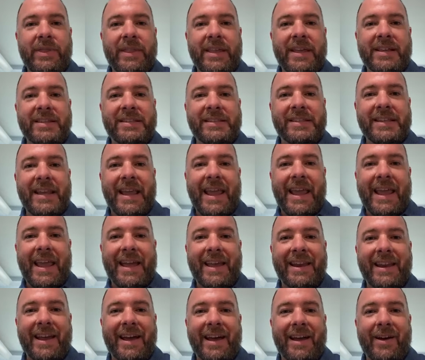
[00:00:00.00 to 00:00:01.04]
in this,
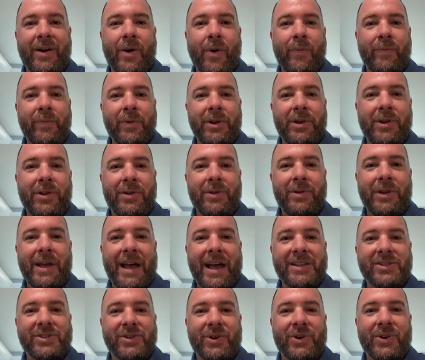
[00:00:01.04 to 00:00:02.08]
and hopefully you
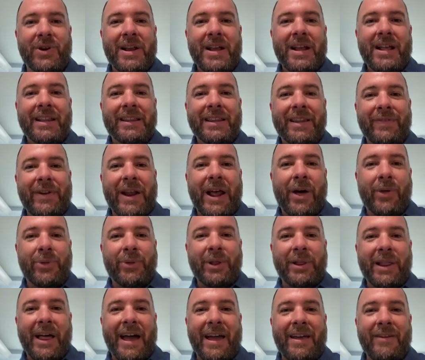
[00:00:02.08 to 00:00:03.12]
guys are living a
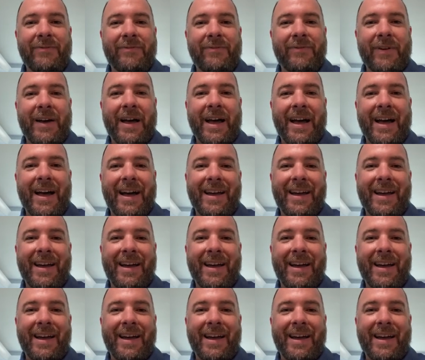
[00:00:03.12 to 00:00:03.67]
healthy life